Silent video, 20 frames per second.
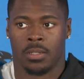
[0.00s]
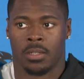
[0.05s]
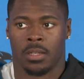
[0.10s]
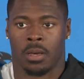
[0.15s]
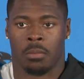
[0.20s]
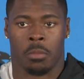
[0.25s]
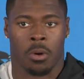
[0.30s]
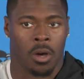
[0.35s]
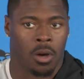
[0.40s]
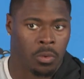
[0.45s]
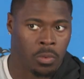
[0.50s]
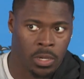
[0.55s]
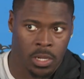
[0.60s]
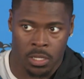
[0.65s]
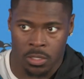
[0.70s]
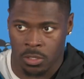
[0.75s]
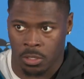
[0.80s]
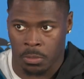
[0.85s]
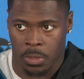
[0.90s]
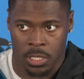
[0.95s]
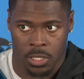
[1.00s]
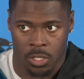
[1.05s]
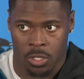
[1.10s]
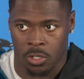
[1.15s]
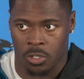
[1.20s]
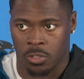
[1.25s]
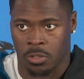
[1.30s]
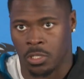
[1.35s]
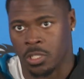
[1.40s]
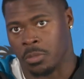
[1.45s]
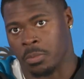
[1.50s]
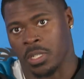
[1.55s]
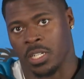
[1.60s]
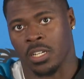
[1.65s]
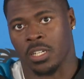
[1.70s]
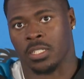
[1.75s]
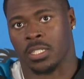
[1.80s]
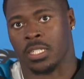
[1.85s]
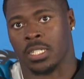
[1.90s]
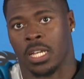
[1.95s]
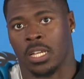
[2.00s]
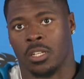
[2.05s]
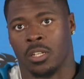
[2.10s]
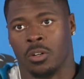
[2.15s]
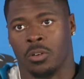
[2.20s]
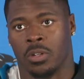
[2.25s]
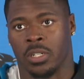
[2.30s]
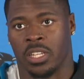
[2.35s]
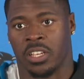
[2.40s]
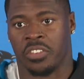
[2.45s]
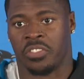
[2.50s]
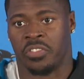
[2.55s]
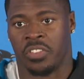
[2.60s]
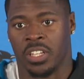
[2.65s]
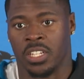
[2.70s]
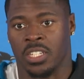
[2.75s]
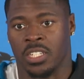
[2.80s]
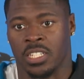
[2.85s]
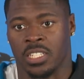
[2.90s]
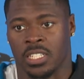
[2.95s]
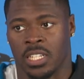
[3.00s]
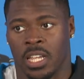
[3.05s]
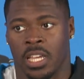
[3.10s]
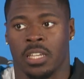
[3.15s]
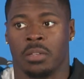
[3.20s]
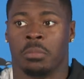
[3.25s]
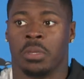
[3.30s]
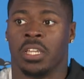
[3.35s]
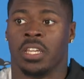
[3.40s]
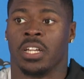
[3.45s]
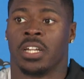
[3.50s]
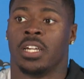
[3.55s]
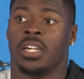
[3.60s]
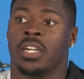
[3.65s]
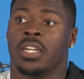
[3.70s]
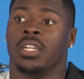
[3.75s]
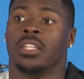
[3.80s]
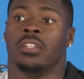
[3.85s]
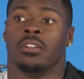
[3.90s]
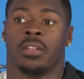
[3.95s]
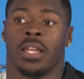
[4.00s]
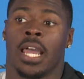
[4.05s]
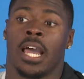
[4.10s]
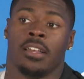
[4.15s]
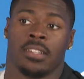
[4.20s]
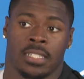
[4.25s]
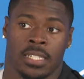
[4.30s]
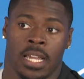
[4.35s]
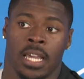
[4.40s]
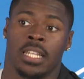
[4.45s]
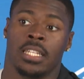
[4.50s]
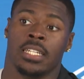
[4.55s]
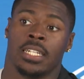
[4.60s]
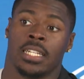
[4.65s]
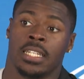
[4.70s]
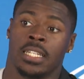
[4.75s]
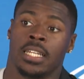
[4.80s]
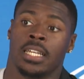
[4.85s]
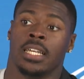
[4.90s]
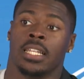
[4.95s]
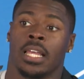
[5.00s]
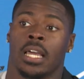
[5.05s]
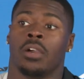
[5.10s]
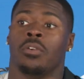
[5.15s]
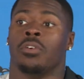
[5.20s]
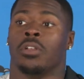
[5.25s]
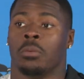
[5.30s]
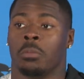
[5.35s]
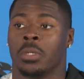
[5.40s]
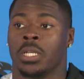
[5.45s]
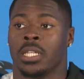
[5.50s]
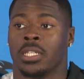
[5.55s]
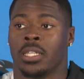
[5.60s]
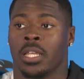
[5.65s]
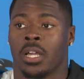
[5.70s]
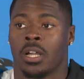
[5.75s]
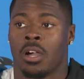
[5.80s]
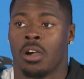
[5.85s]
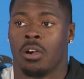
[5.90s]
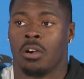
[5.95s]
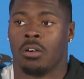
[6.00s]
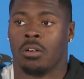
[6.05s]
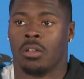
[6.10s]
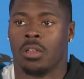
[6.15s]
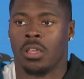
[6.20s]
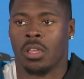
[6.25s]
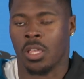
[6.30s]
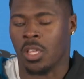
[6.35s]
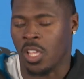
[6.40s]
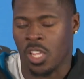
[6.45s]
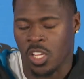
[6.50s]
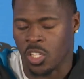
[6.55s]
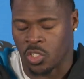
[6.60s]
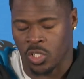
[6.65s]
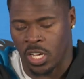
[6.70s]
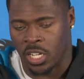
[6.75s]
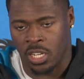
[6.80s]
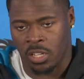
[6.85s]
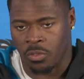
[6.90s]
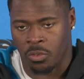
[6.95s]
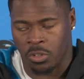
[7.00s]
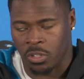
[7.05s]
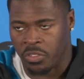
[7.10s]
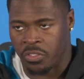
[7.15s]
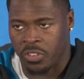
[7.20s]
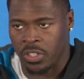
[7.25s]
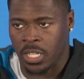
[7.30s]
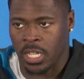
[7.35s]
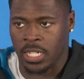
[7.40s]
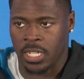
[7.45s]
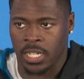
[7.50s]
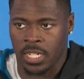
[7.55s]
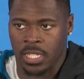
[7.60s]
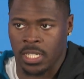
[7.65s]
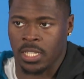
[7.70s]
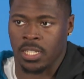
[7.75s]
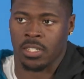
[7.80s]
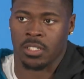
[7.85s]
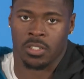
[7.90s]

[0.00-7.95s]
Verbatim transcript: I'm always on my toes just because cause I know what that feeling is like being cut and on the outside looking in, like when I'm gonna get that call. So I never want to feel like that again.